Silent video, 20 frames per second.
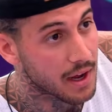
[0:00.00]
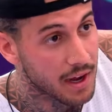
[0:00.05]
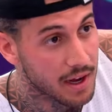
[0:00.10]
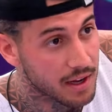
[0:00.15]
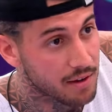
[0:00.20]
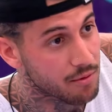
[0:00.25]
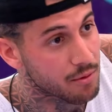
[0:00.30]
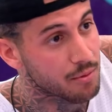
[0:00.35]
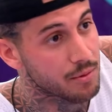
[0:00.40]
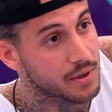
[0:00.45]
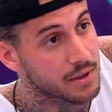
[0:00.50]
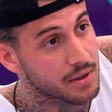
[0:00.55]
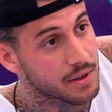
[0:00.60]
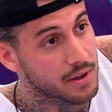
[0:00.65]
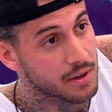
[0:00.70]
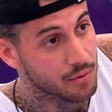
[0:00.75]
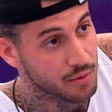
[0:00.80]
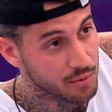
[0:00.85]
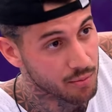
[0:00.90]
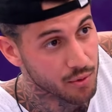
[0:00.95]
I have a win.
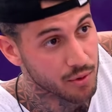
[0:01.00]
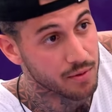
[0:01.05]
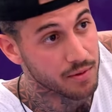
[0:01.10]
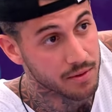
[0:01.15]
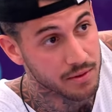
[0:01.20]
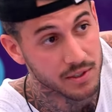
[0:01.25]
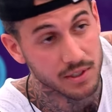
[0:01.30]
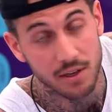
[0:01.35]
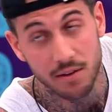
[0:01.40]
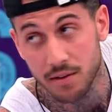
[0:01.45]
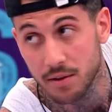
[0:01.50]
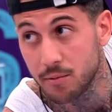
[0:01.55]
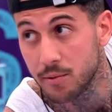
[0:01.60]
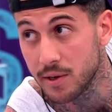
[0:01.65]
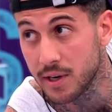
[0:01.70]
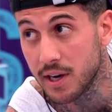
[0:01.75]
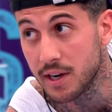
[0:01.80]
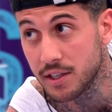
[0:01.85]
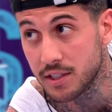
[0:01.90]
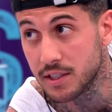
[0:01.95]
We proved ourselves that we
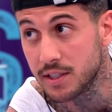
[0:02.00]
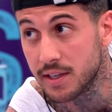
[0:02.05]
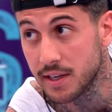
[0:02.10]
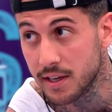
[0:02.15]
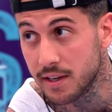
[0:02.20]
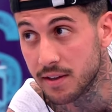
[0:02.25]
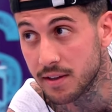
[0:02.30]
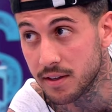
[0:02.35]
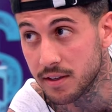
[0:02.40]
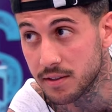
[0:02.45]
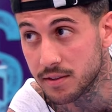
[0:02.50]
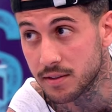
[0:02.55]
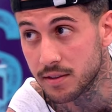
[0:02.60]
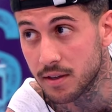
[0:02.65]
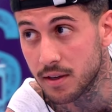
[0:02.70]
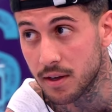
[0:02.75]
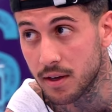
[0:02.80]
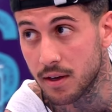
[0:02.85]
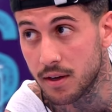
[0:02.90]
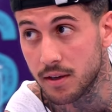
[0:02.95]
could actually take things.
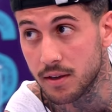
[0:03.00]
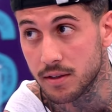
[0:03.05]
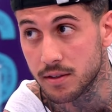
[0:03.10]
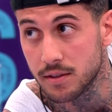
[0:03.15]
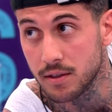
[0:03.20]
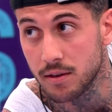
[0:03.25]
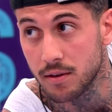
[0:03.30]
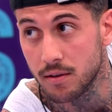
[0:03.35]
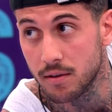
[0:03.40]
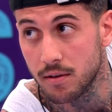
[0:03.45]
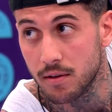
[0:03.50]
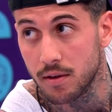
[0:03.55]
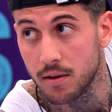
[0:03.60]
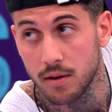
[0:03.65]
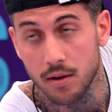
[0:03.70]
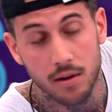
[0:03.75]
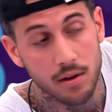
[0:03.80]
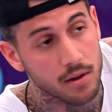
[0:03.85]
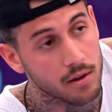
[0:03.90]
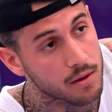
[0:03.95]
Mm-hmm. So
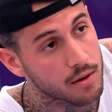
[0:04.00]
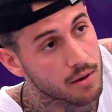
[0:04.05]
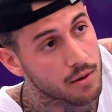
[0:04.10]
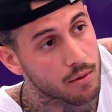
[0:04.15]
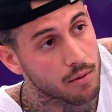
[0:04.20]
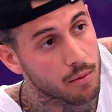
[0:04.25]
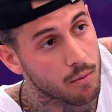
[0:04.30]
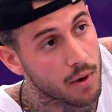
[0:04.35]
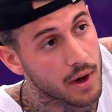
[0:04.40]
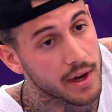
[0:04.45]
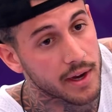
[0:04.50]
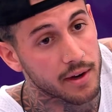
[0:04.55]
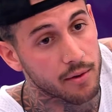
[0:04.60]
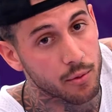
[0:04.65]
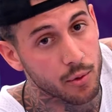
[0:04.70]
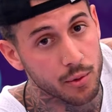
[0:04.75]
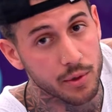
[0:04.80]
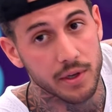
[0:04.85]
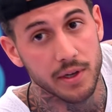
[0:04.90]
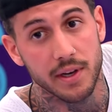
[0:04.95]
why
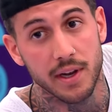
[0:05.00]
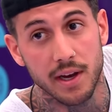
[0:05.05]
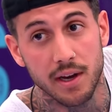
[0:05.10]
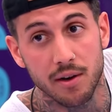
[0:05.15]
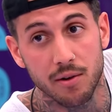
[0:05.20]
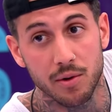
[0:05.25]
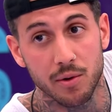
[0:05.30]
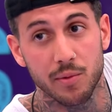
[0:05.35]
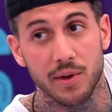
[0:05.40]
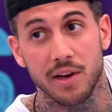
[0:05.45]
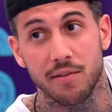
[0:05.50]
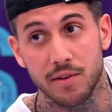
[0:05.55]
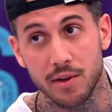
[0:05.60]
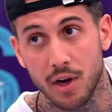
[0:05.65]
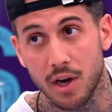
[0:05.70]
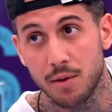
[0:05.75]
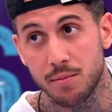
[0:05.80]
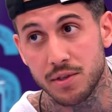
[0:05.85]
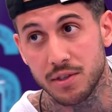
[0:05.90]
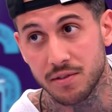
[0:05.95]
ruin it now when we have the
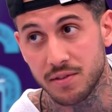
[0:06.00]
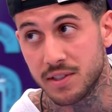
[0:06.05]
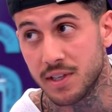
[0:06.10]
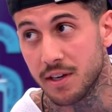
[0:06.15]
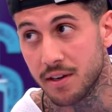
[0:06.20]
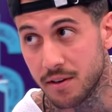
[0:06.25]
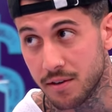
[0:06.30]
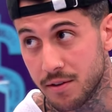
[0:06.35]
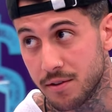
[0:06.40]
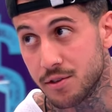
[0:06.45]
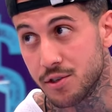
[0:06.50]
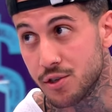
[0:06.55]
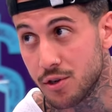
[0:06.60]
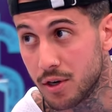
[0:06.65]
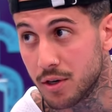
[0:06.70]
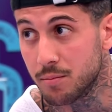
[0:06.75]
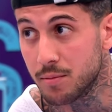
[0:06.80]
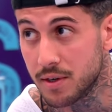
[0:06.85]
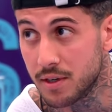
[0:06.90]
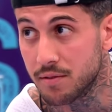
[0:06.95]
option of setting another
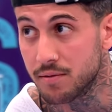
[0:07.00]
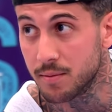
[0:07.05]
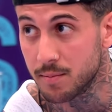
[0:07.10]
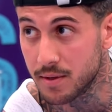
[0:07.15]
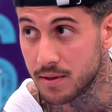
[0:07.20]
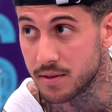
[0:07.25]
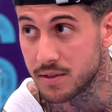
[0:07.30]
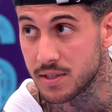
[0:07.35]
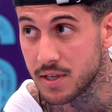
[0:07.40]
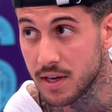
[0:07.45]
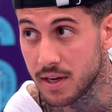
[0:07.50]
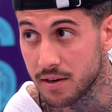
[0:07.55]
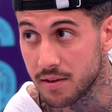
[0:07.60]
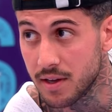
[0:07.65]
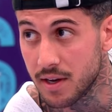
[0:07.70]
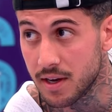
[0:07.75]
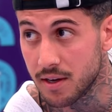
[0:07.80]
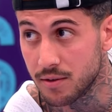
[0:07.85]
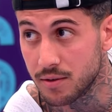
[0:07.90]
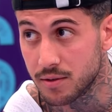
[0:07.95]
strong turf on the other side of
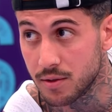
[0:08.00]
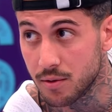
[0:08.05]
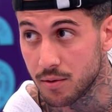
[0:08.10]
the house